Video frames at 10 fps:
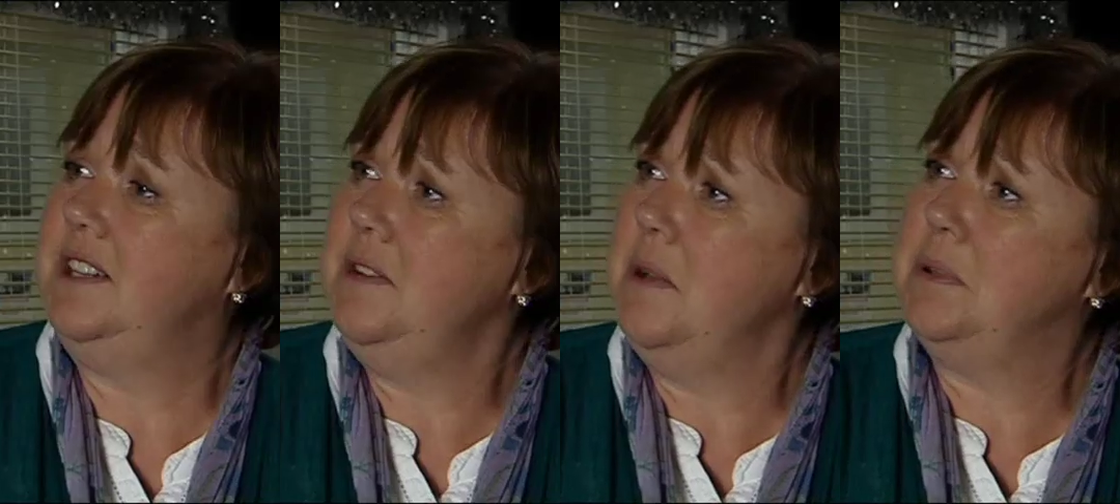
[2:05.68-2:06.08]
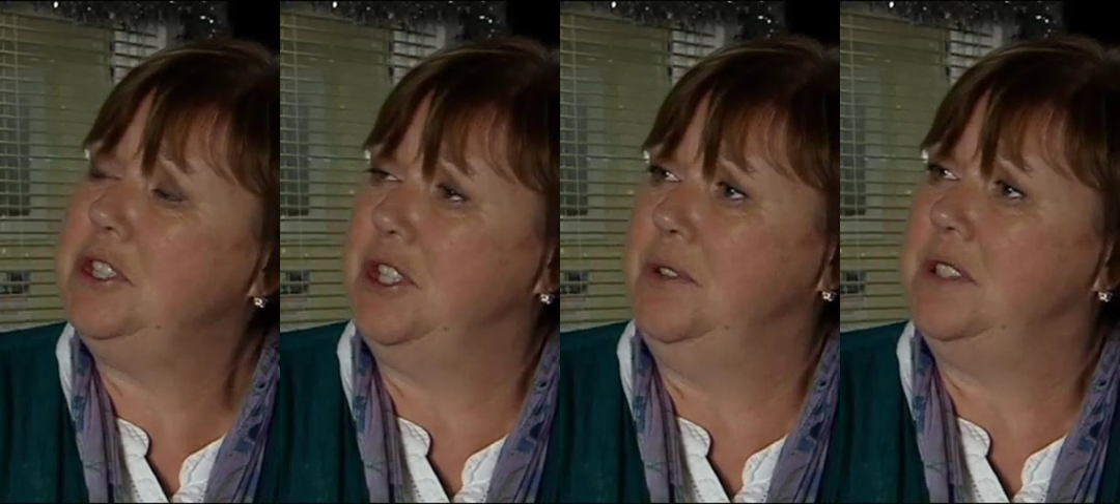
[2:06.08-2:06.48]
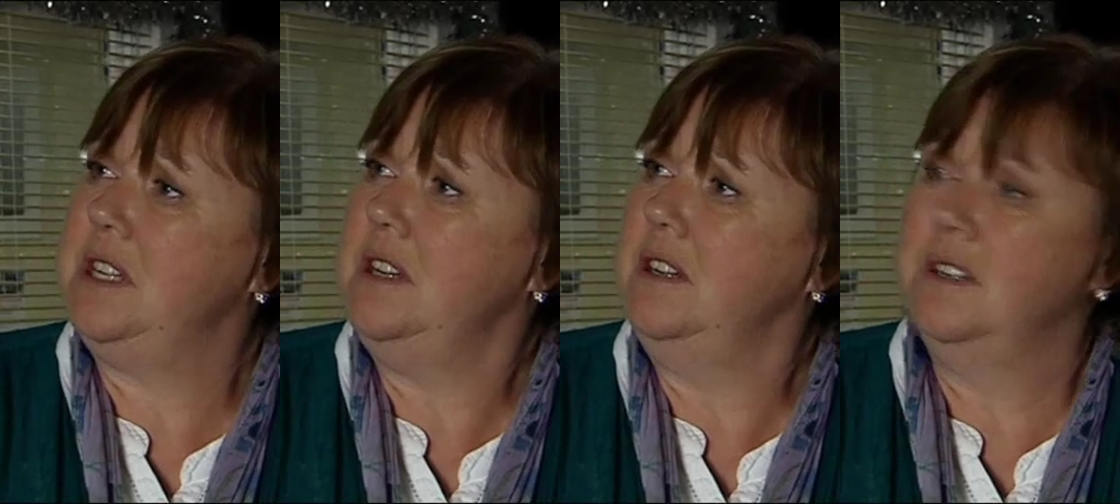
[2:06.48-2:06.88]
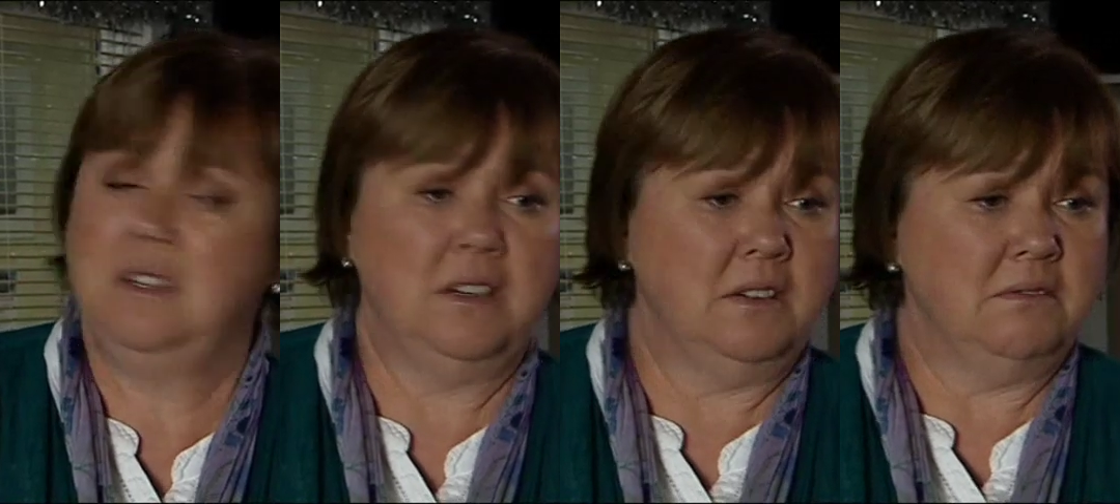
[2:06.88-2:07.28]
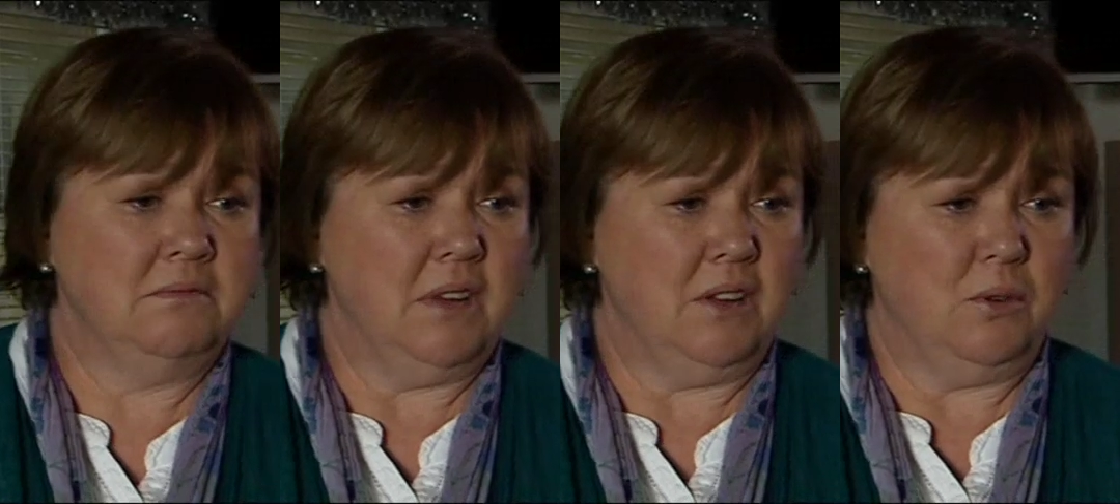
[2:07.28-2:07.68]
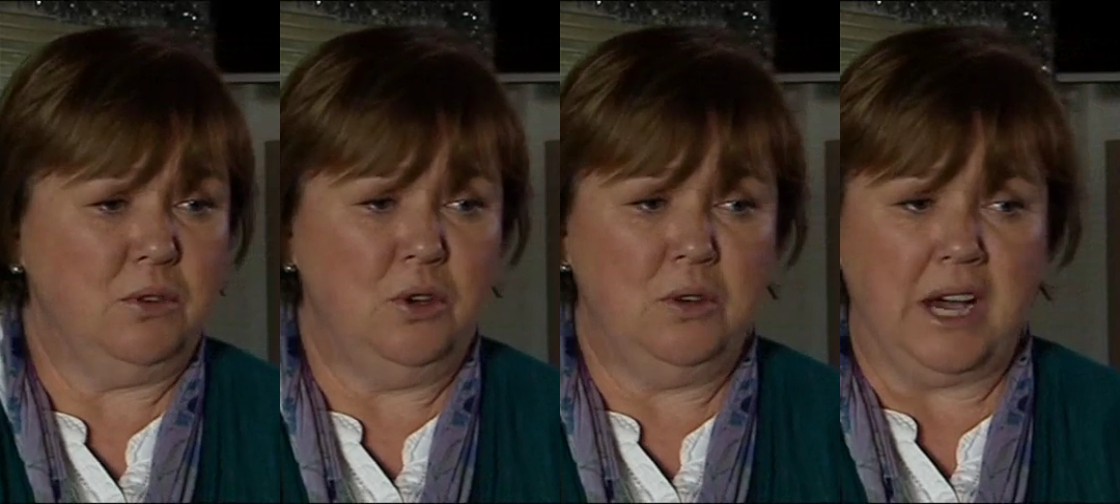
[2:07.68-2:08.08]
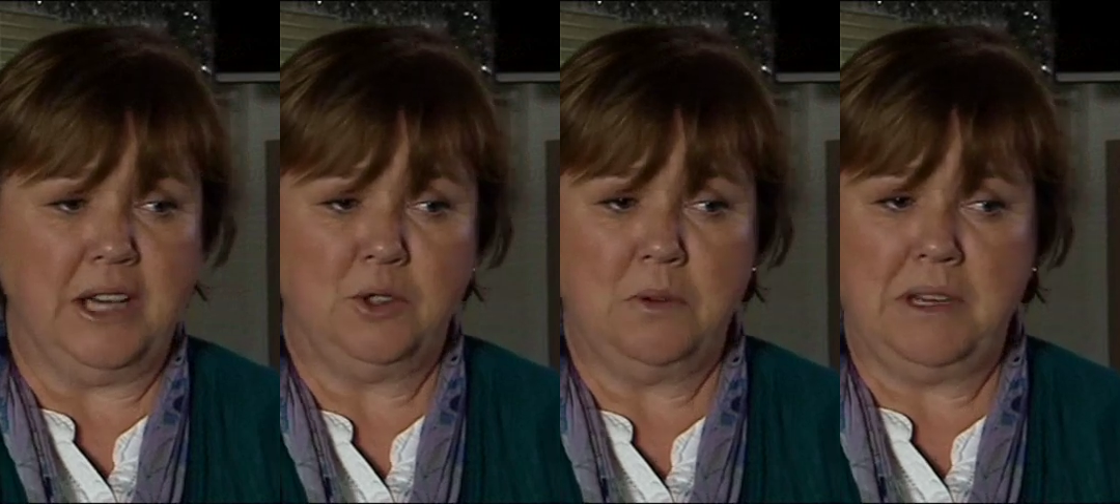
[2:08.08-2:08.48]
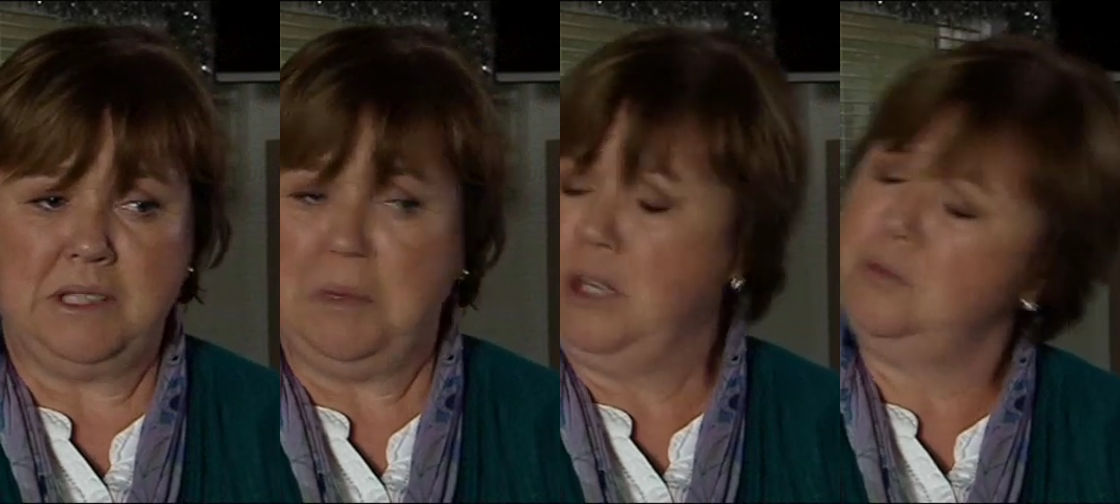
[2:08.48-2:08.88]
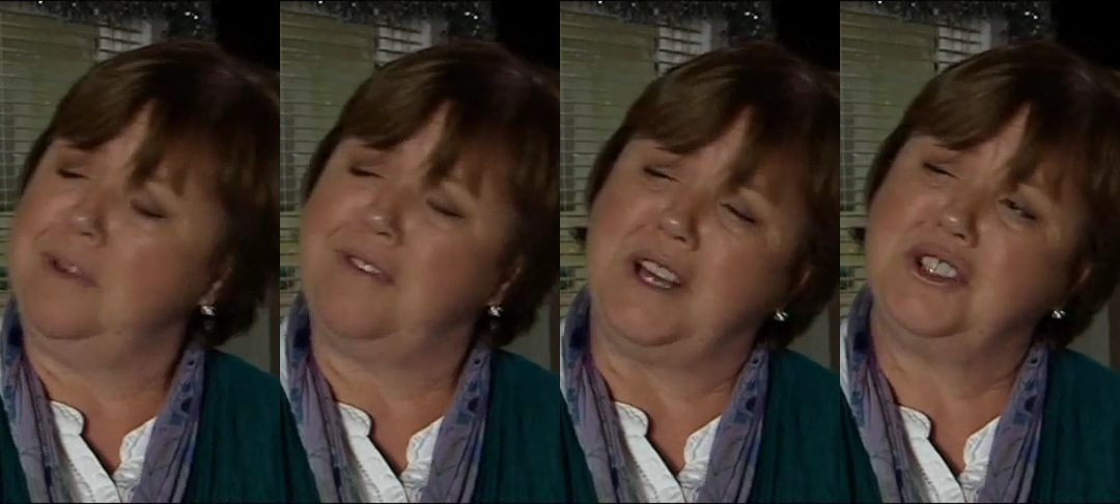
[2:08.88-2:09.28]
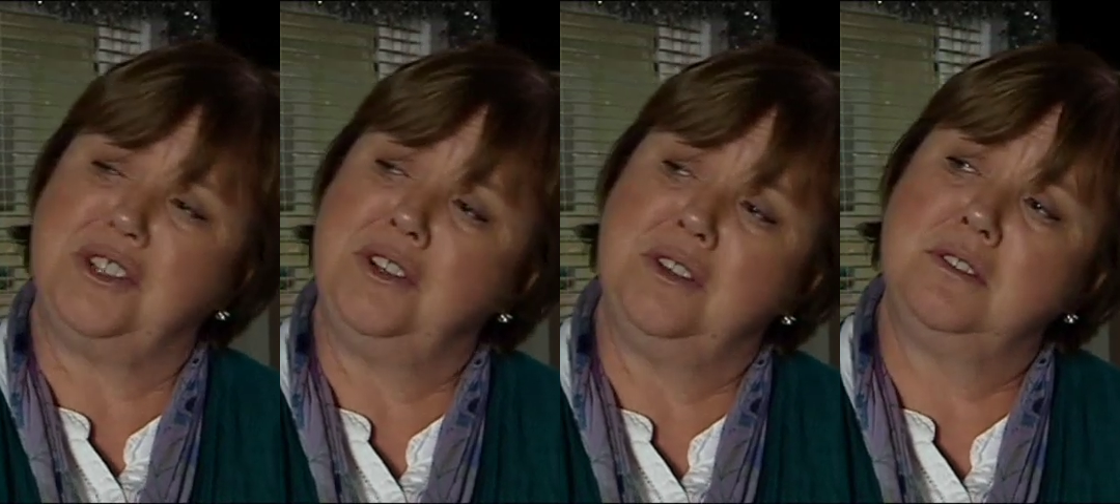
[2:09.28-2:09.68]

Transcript: Didn't you help her choose it? I thought you guys were meant to be good with fashion.